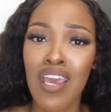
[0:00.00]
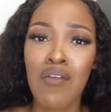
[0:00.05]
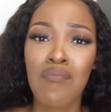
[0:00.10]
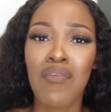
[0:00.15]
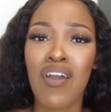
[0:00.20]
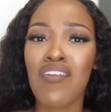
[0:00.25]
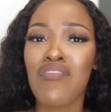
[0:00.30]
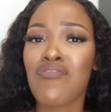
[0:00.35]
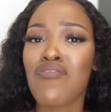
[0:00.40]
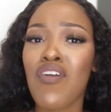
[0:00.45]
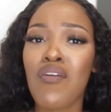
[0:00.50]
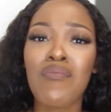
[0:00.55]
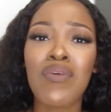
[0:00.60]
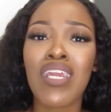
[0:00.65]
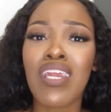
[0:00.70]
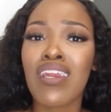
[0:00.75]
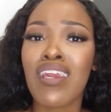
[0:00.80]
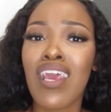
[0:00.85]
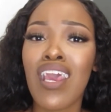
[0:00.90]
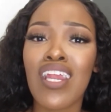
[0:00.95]
My
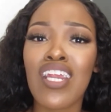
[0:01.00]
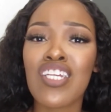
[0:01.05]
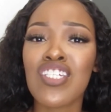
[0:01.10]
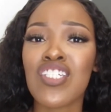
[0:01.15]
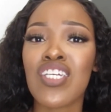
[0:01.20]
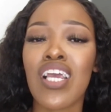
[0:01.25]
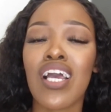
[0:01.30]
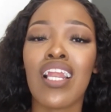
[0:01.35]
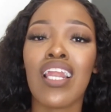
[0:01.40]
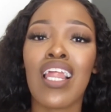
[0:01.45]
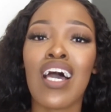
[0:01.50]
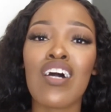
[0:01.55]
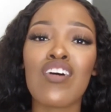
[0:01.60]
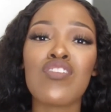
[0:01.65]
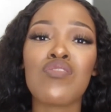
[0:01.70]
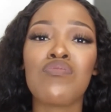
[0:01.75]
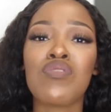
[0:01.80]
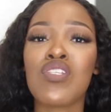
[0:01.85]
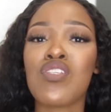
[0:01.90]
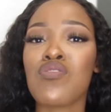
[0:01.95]
feminine energy
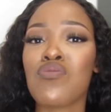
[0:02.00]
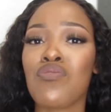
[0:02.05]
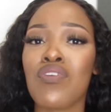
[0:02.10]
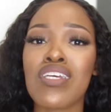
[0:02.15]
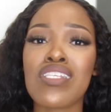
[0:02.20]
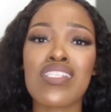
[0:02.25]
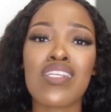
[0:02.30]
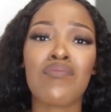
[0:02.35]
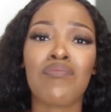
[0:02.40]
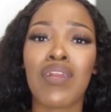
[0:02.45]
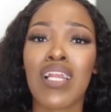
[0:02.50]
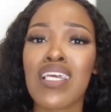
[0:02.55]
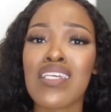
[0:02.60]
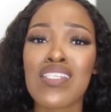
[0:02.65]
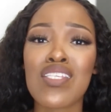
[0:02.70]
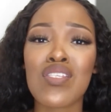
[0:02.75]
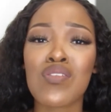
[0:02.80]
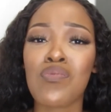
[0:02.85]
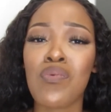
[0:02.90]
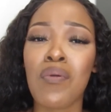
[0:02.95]
allows me to rest in
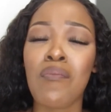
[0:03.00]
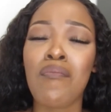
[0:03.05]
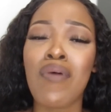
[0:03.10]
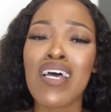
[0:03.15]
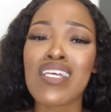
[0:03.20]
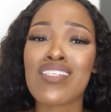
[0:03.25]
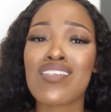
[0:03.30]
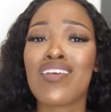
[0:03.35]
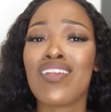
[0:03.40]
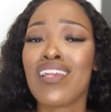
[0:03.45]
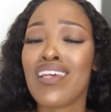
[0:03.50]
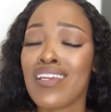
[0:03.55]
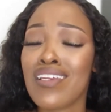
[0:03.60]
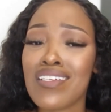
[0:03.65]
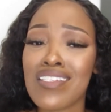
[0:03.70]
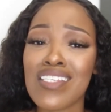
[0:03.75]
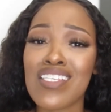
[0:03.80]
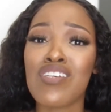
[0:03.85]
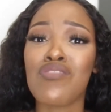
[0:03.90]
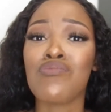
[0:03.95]
places where
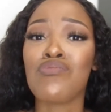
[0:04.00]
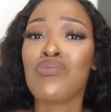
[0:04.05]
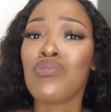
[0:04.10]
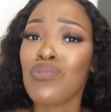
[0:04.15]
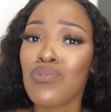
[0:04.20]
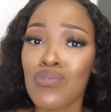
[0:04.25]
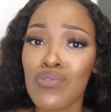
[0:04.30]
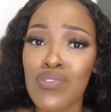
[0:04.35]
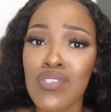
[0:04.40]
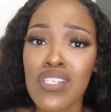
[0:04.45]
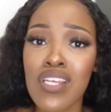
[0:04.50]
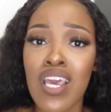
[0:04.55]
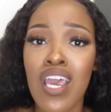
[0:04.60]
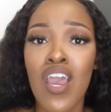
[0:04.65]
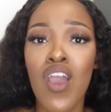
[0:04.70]
masculinity rules.